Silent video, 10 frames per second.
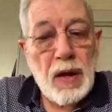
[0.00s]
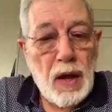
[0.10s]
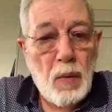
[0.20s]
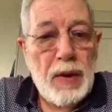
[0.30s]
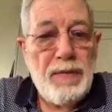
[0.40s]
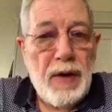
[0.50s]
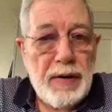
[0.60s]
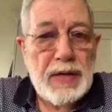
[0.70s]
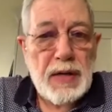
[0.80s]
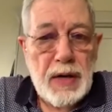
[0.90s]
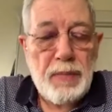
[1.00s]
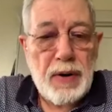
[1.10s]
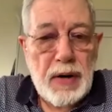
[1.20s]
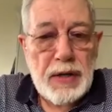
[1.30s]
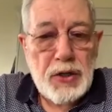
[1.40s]
and we very
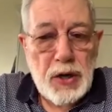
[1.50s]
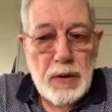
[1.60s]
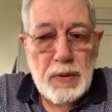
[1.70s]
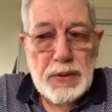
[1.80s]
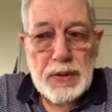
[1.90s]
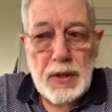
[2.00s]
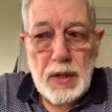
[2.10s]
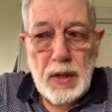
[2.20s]
deliberately chose